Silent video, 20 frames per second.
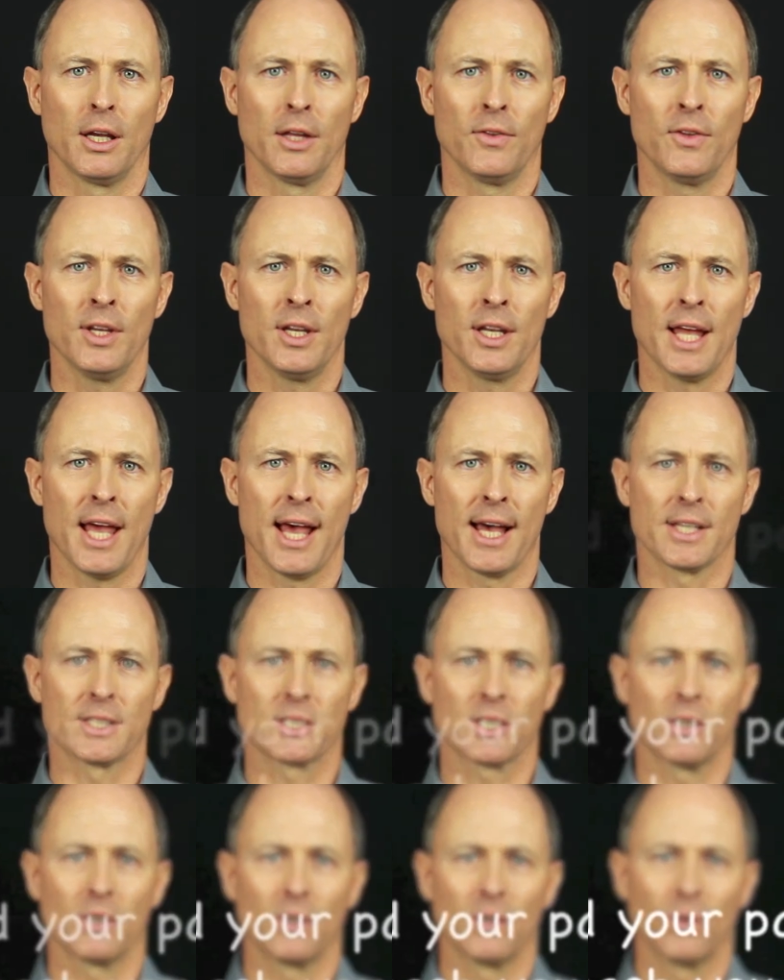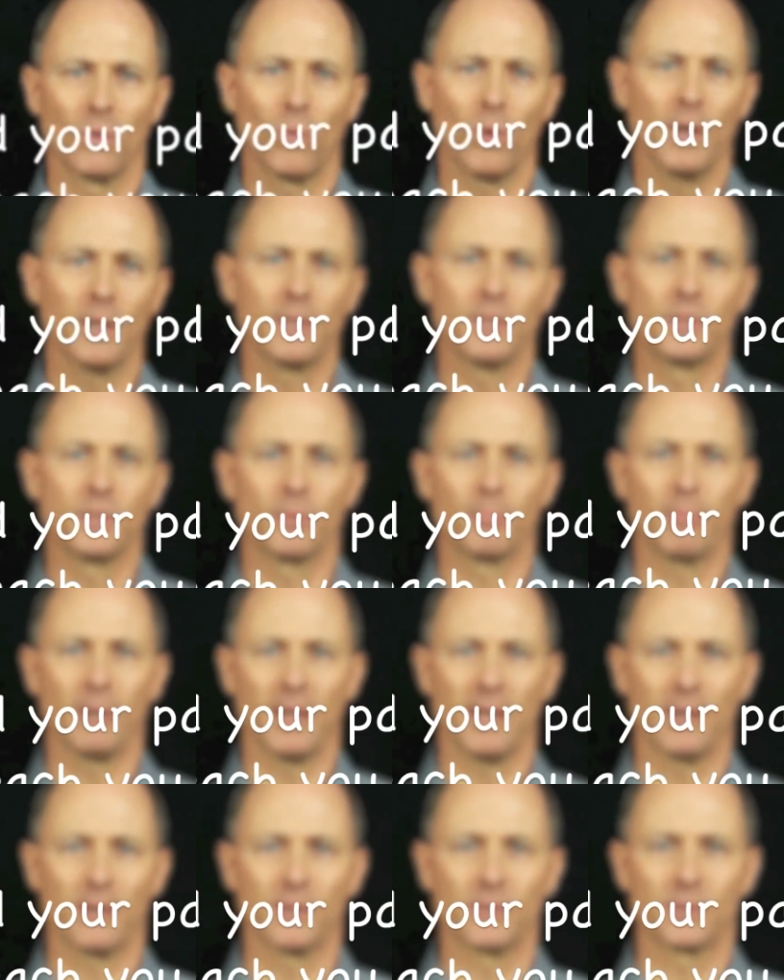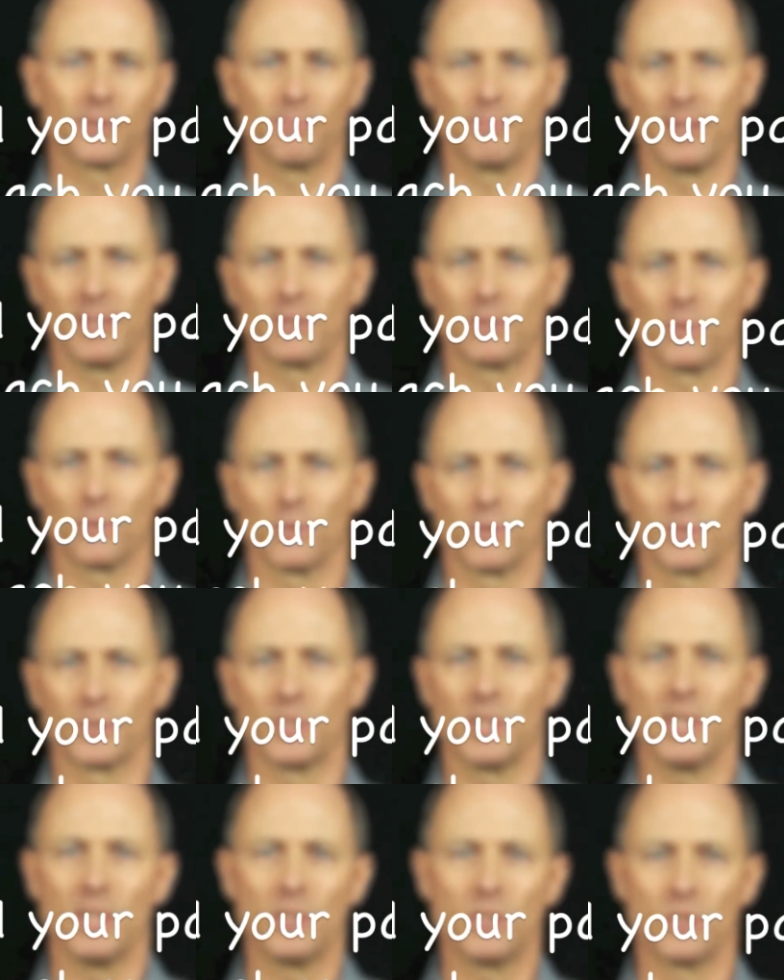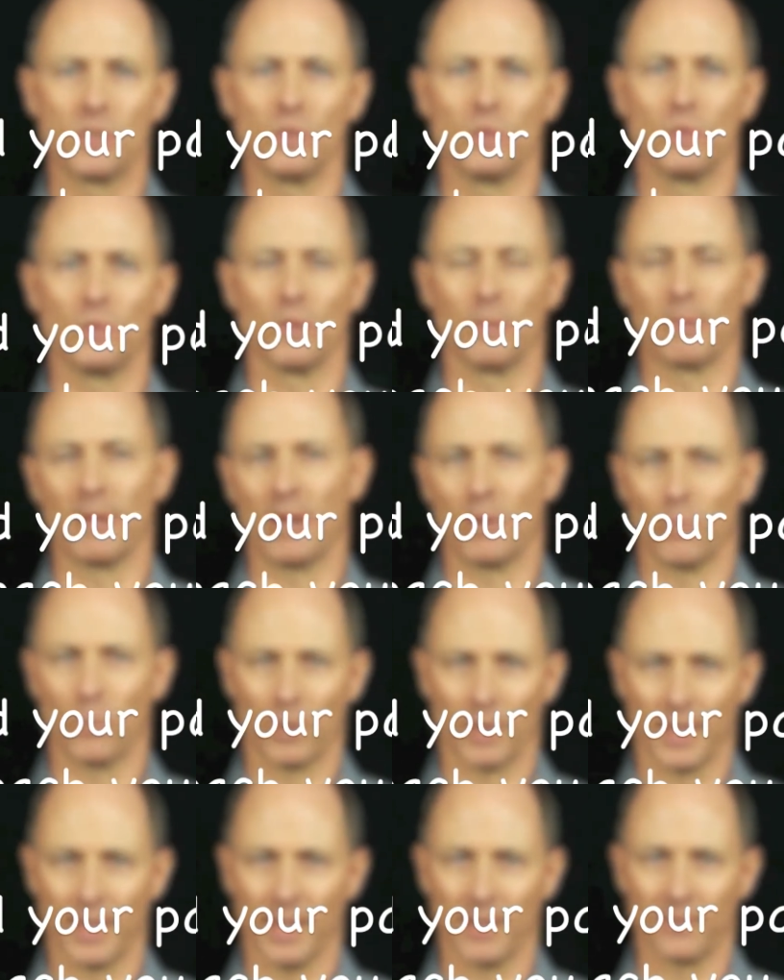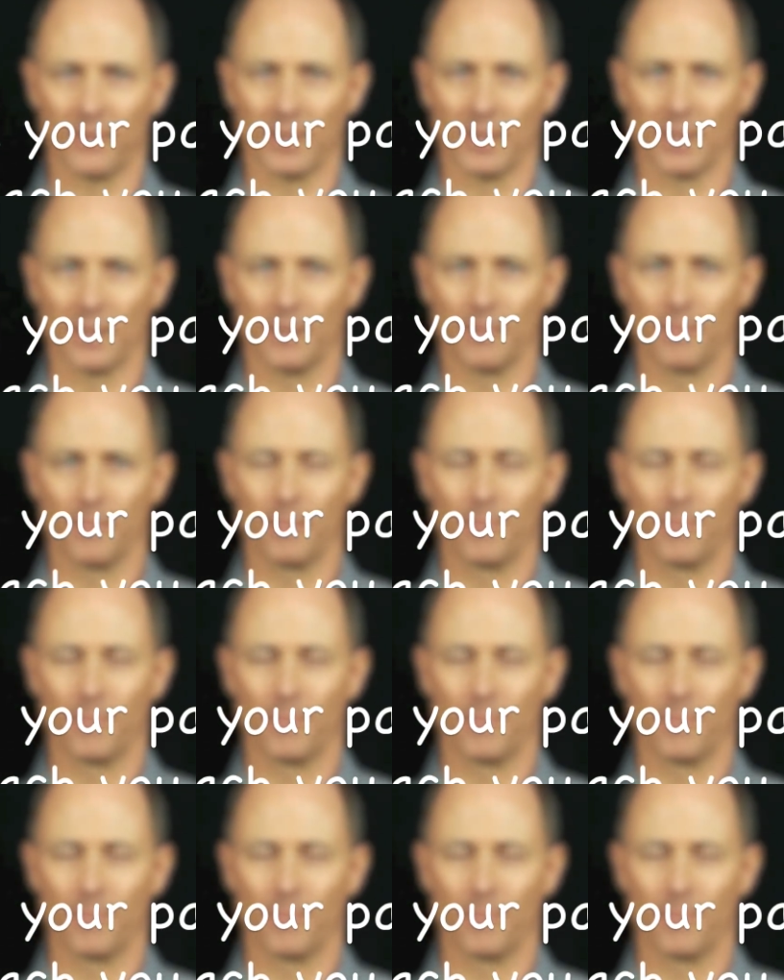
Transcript: Then ask, what did your parents or mentors teach you about work ethic?